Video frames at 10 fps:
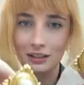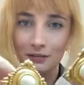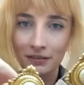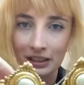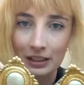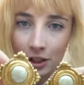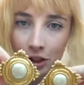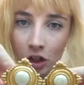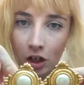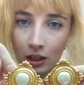
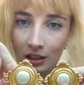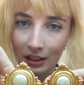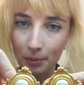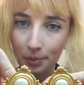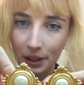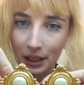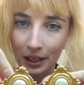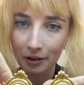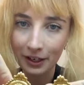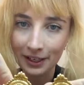Vintage Clip
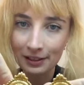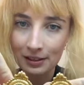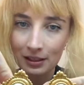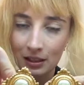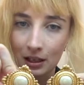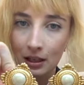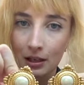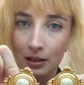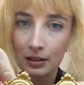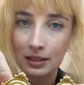Earrings.
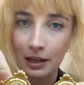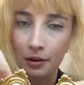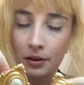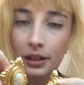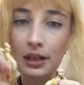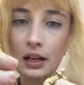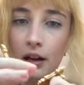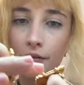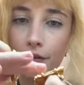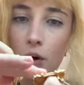So
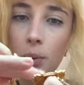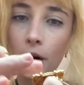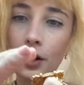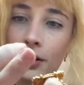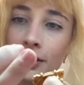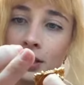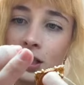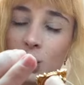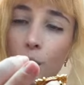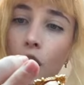the Faux Pearl is
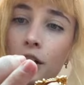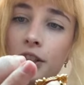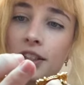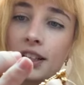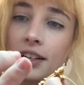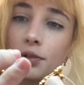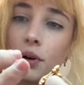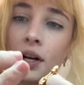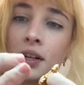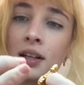smaller to these
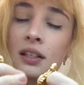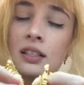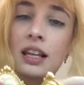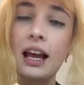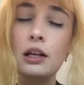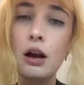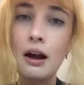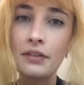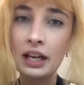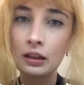ones and you
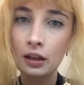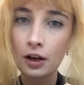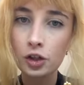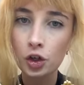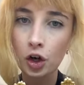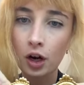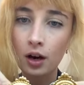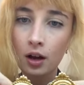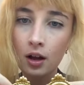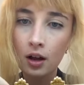have a
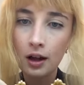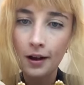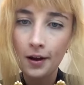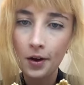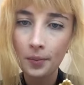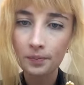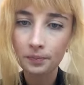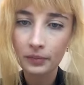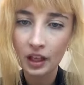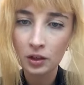larger um,
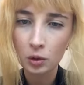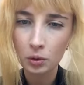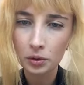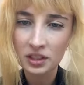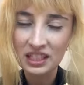gold